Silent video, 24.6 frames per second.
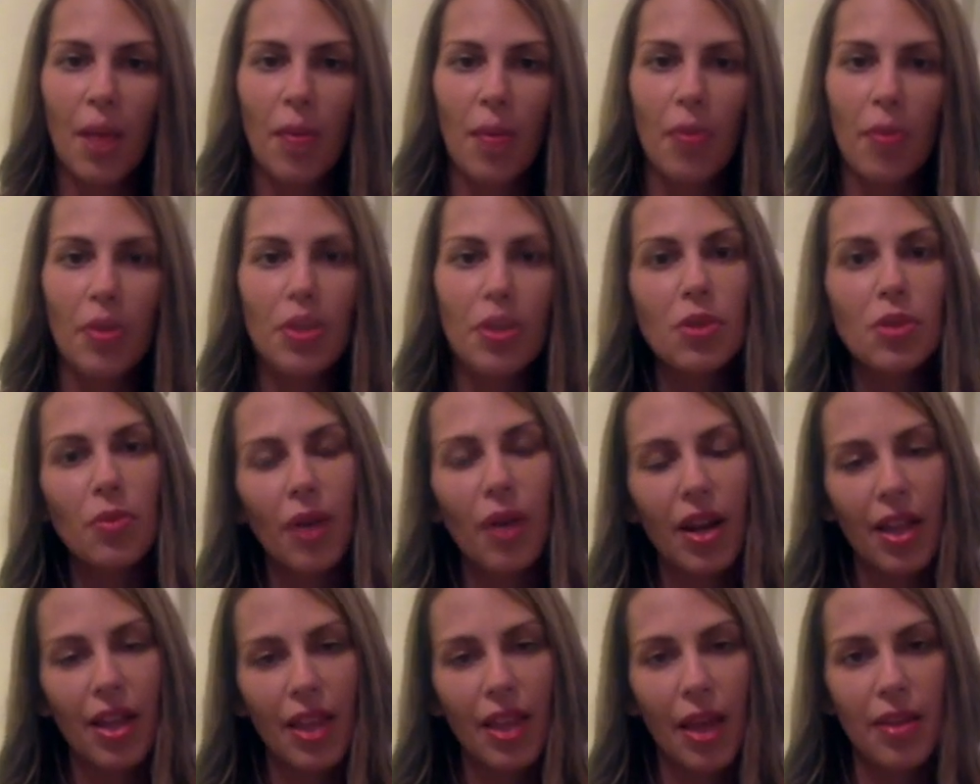But we do
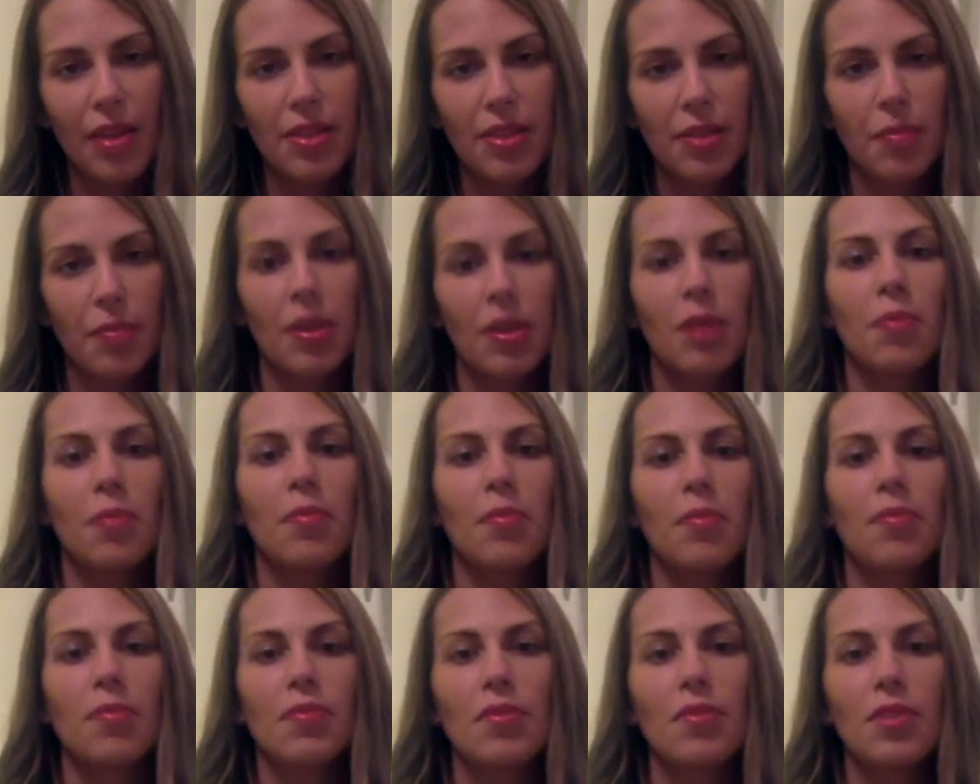want to let
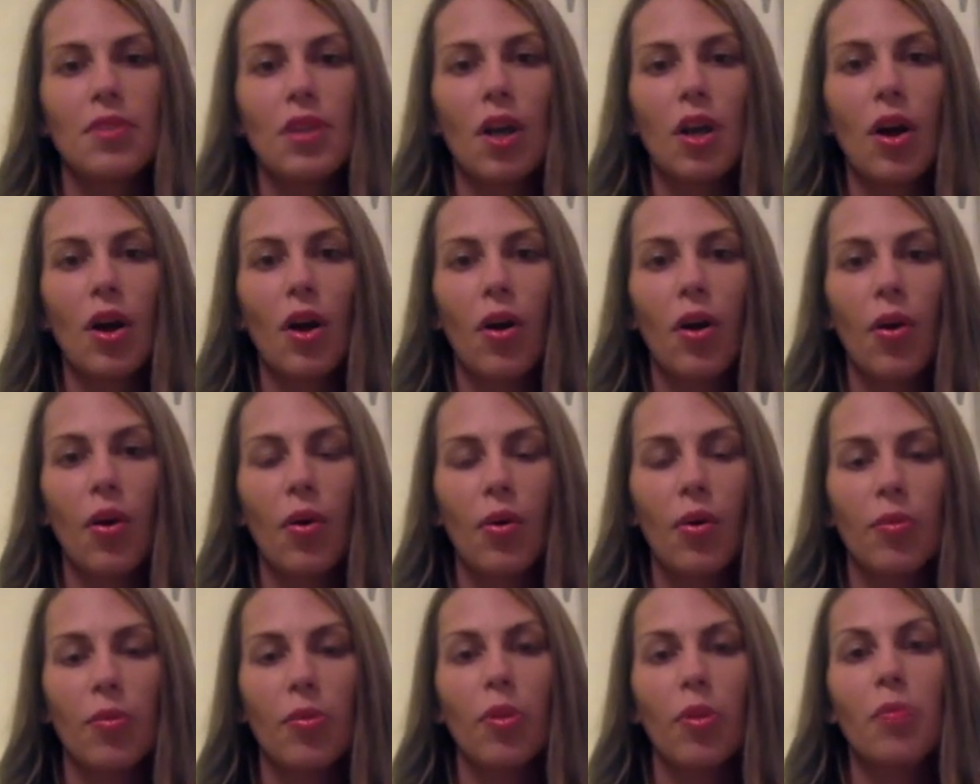somebody
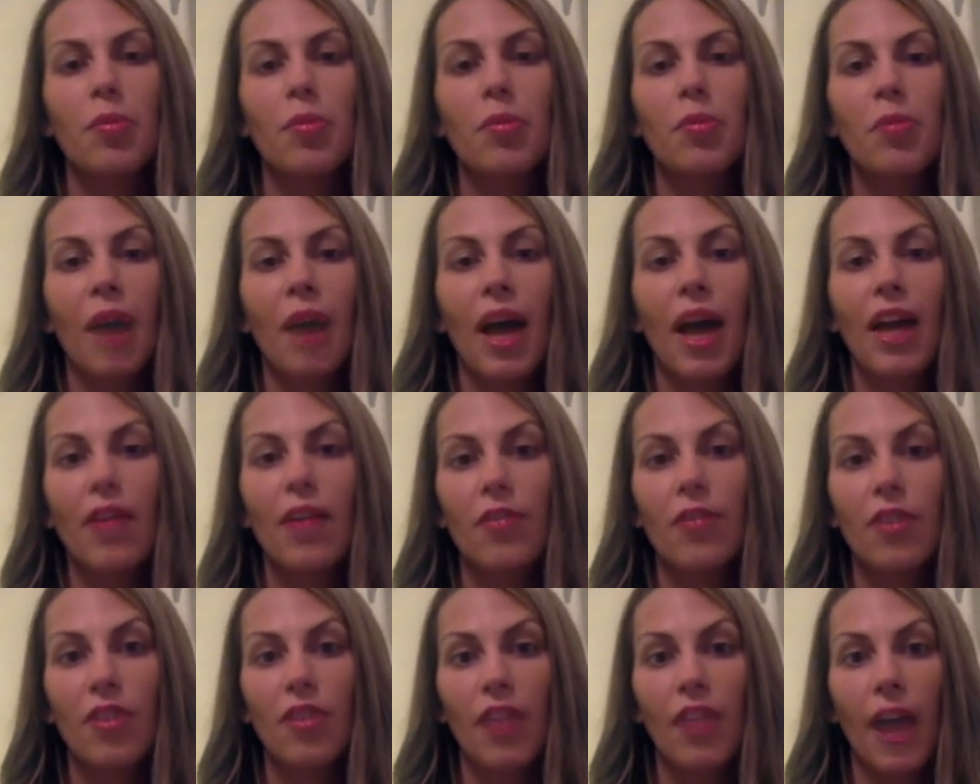know or be
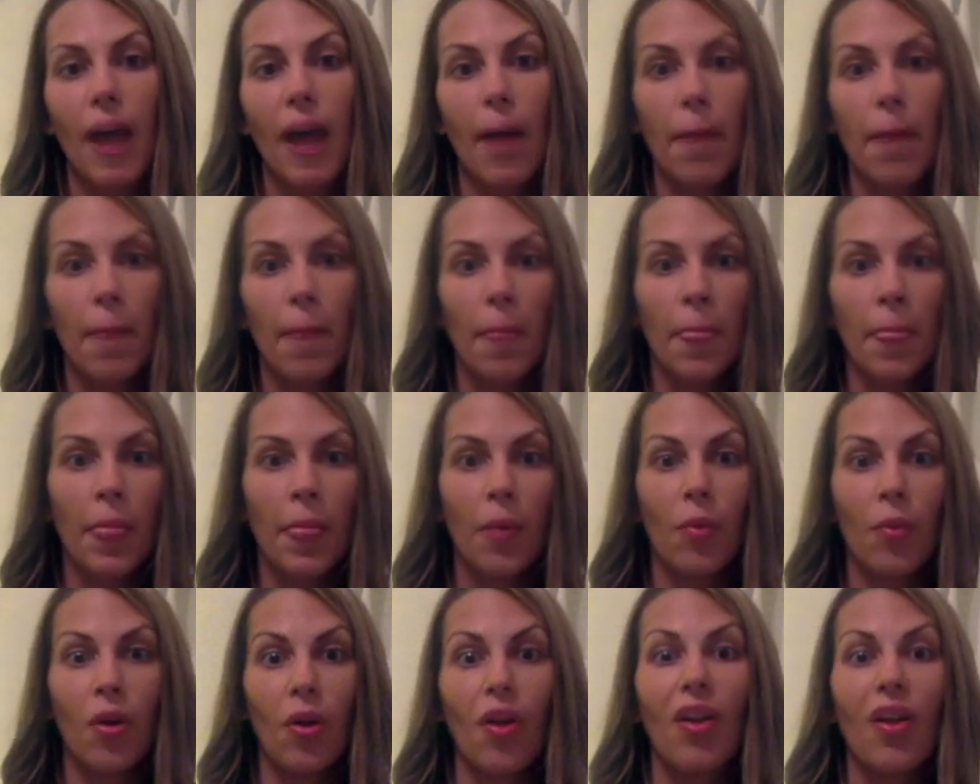mindful that,
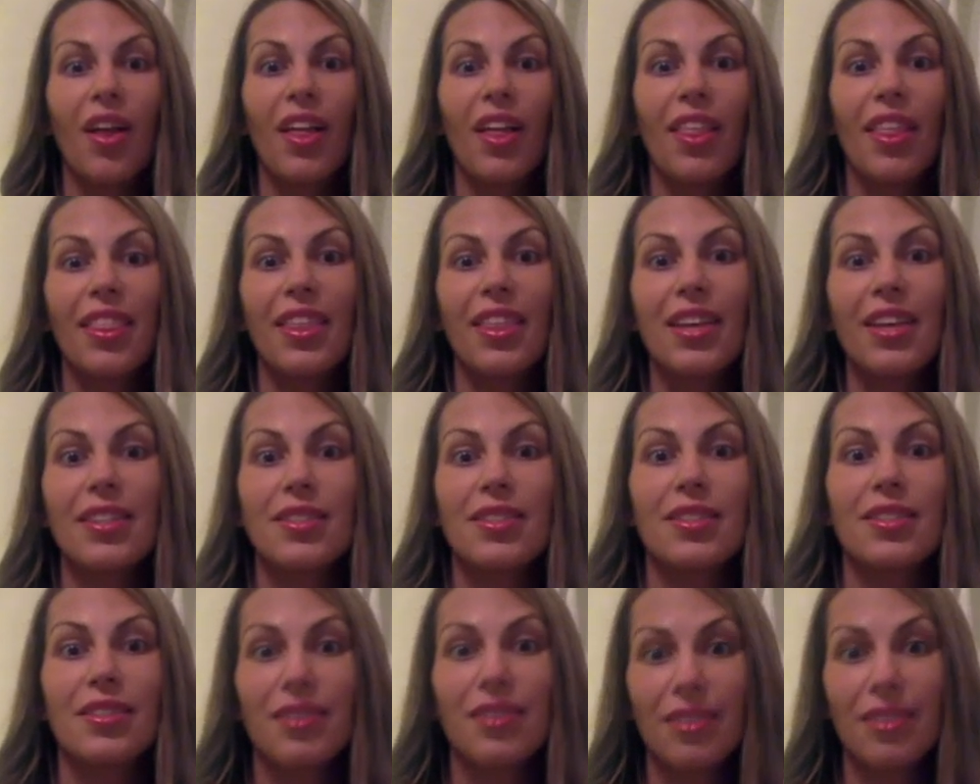well, this